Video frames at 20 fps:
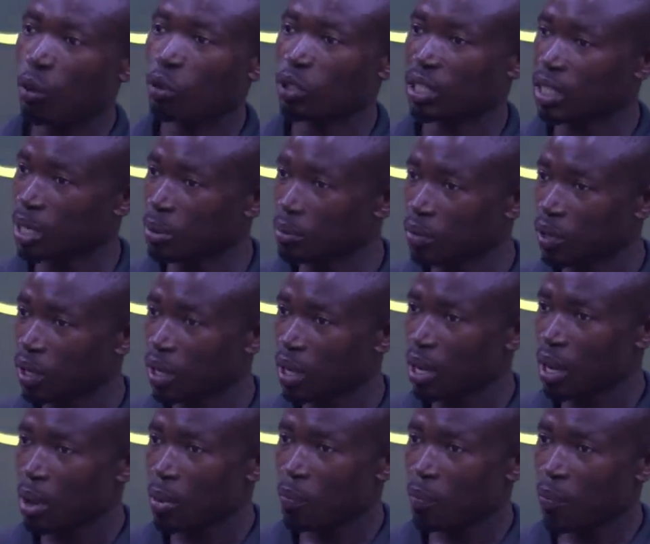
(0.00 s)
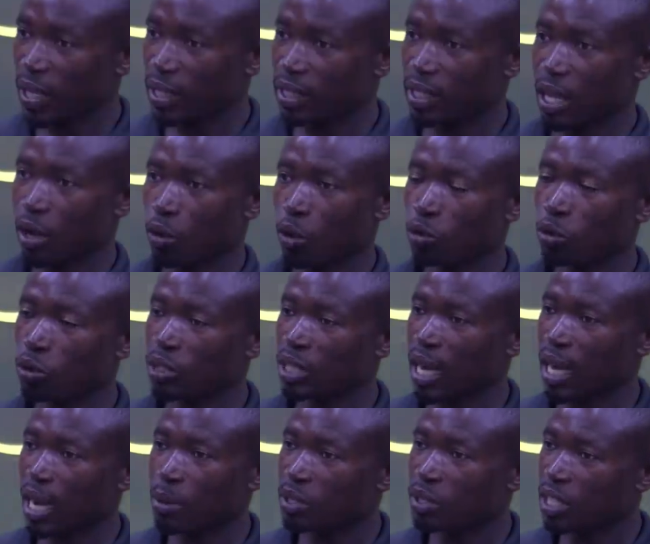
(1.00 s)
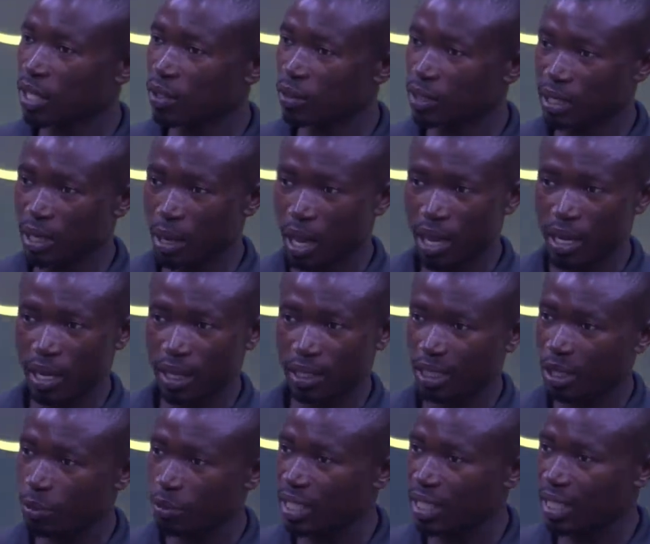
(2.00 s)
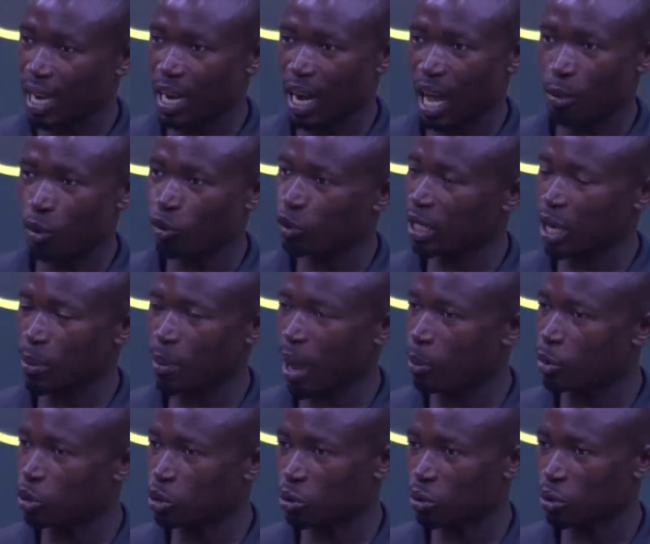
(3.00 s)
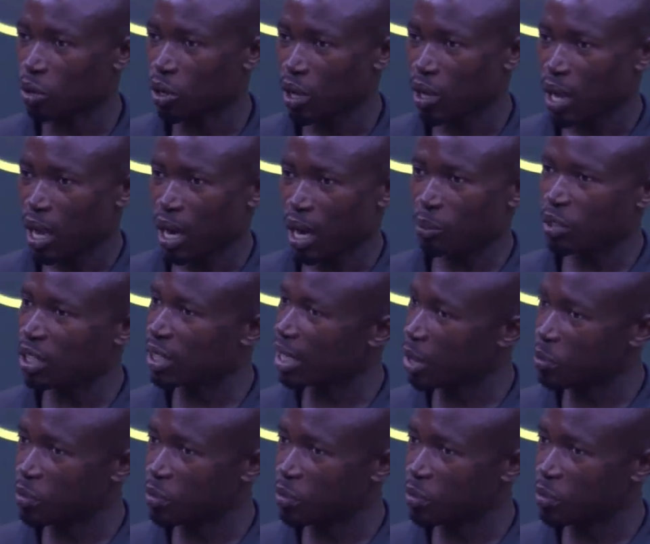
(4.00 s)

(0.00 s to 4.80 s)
tinim. But a could say that I'm saying a shim sick and I'm which about me soon. And I'm saying, Debbie.